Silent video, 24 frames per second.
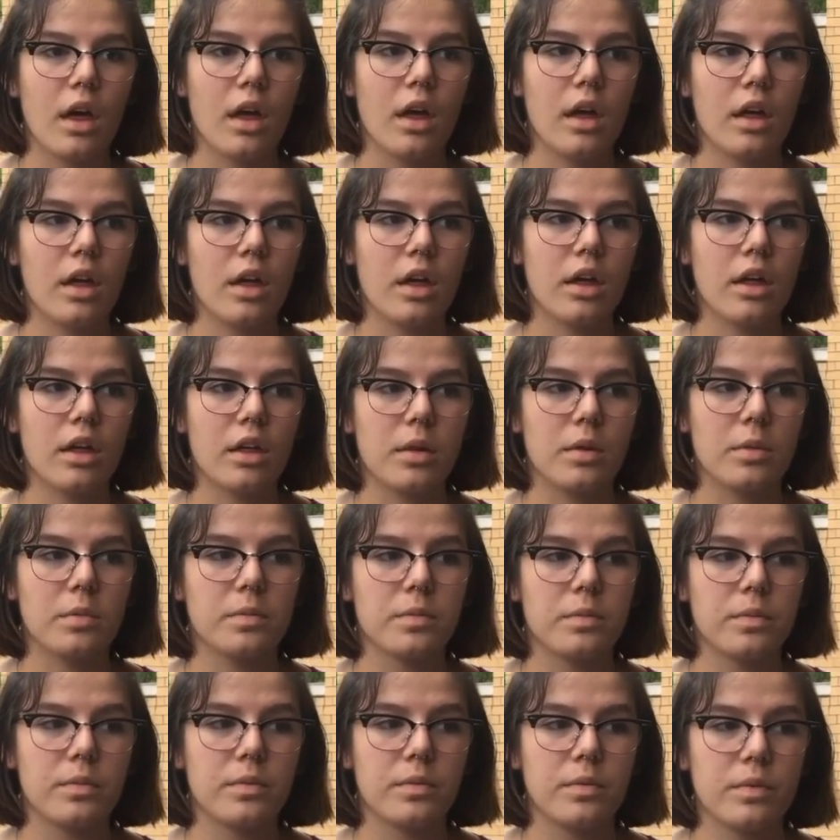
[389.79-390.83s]

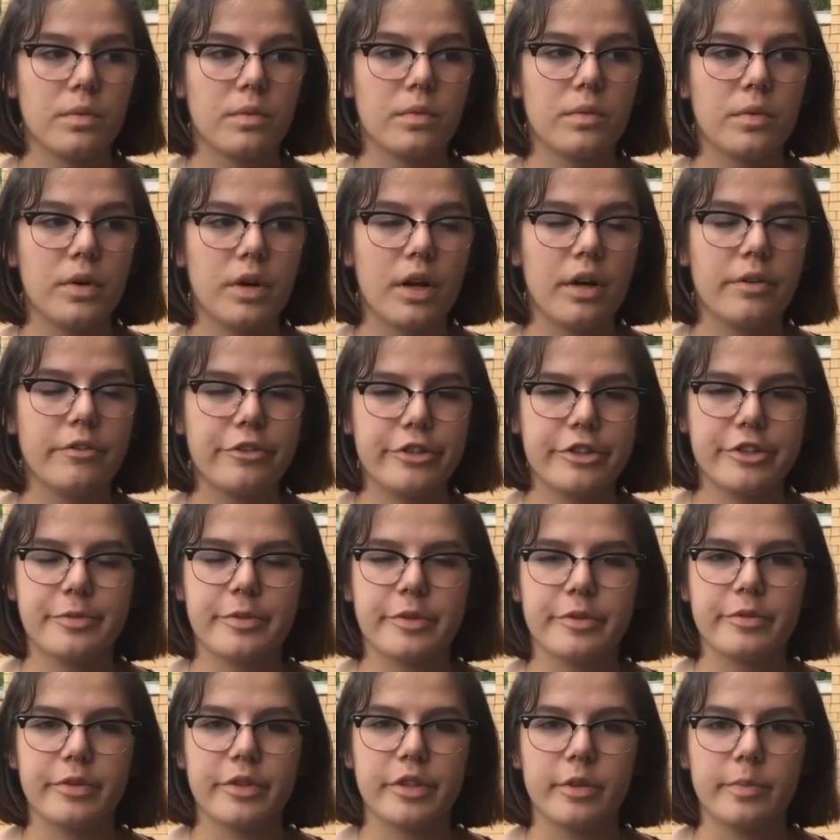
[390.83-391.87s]
Well, I've always
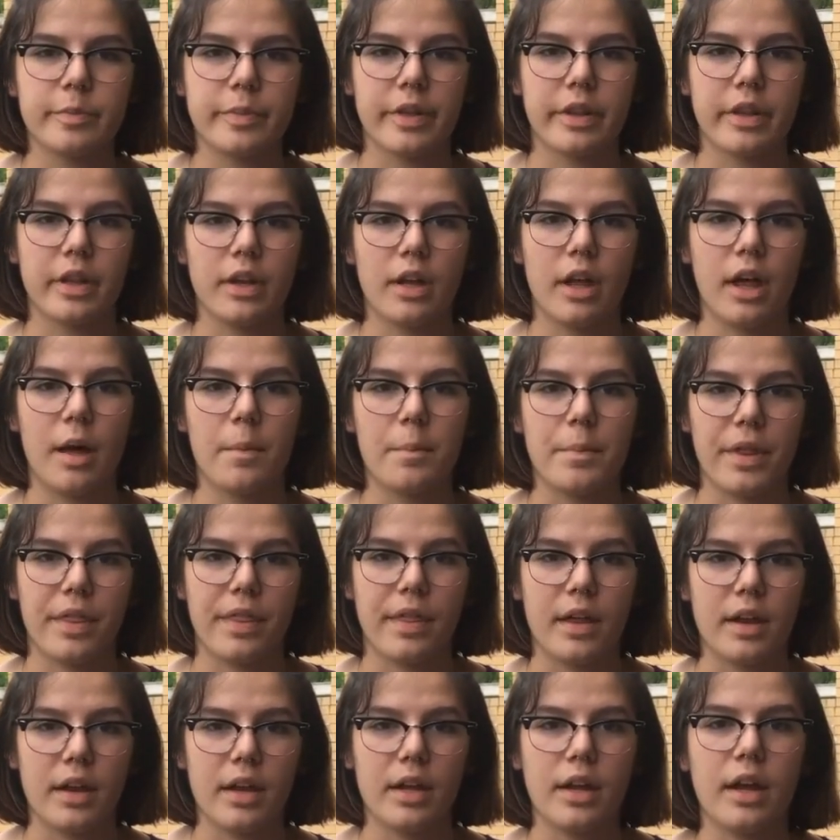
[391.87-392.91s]
been really
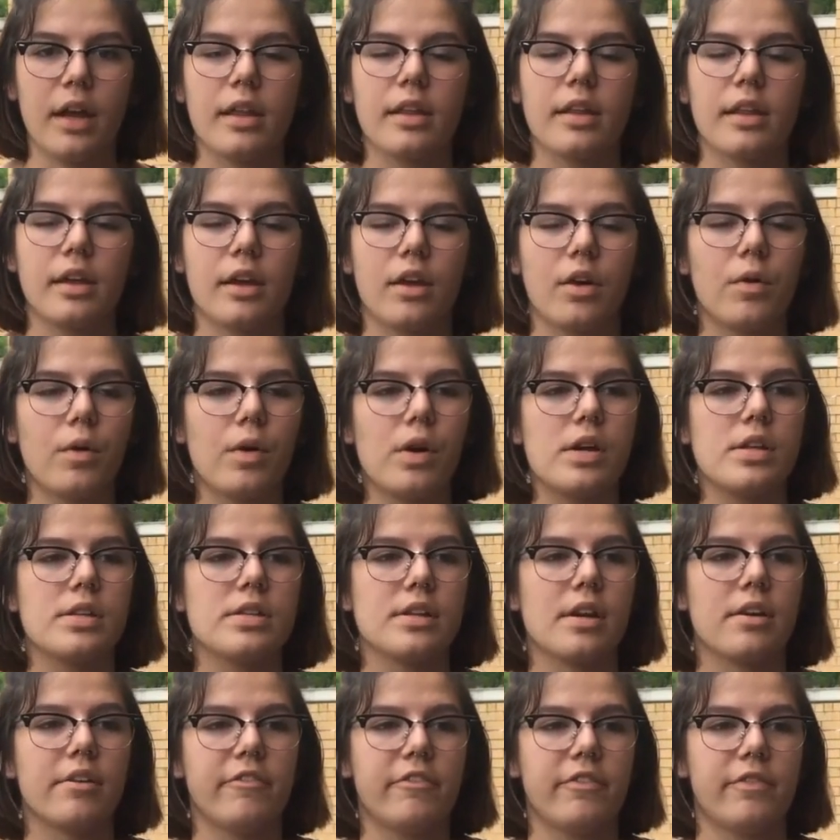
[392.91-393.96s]
empathetic and like
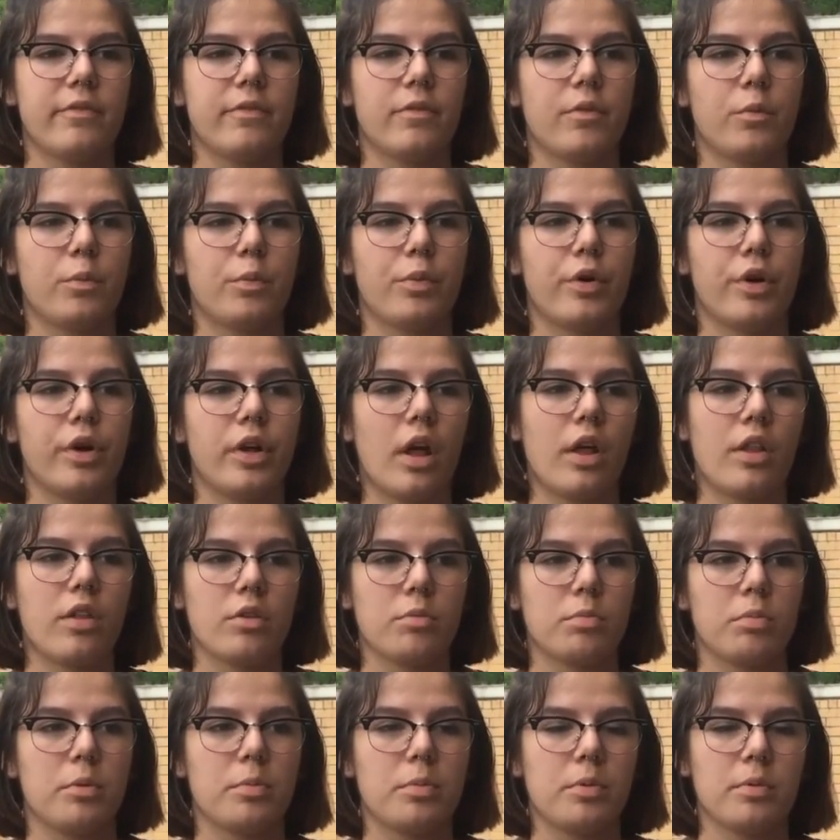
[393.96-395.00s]
always have put
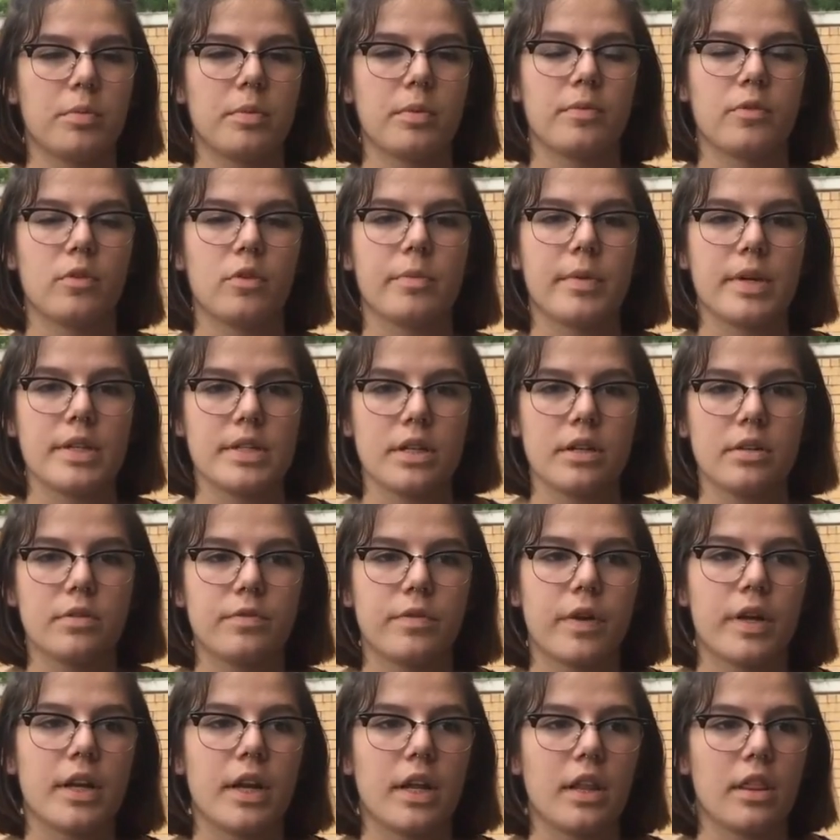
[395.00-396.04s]
other people before myself,
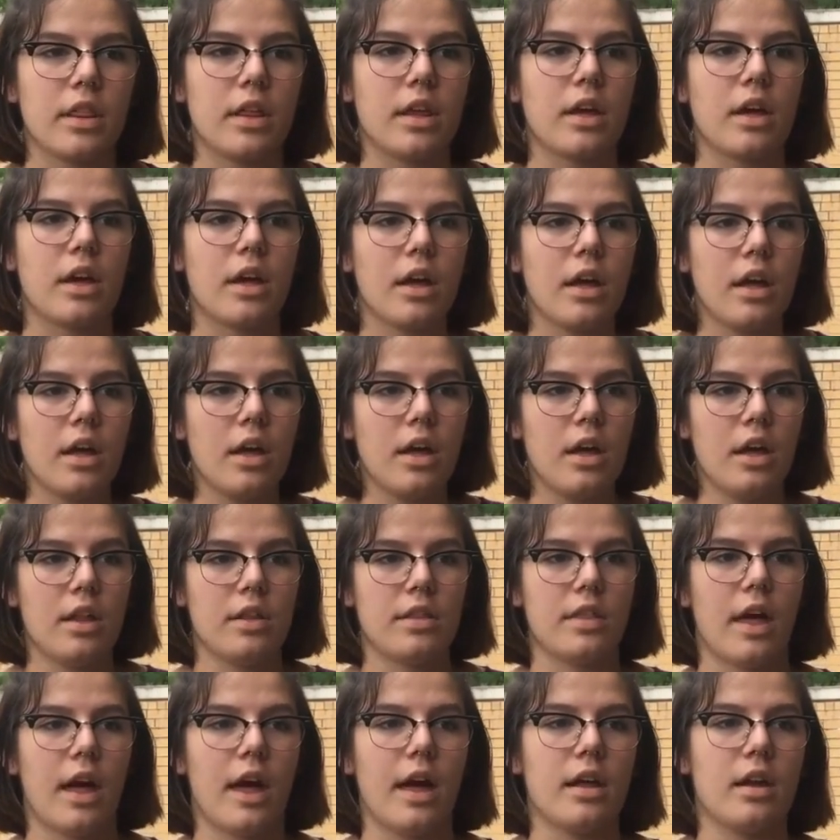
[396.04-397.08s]
and I think
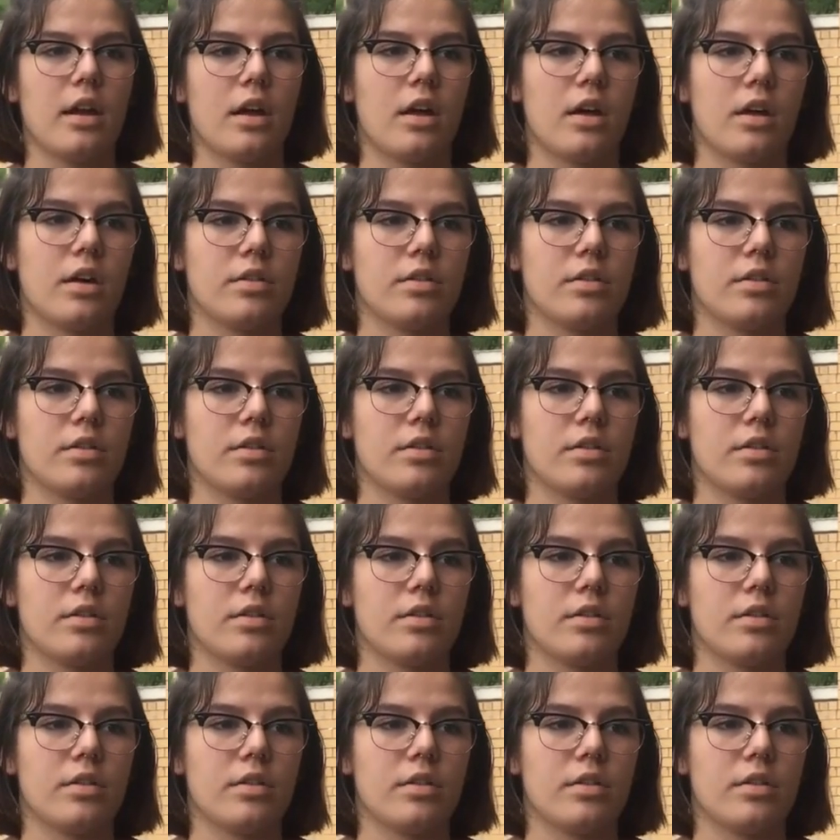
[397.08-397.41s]
that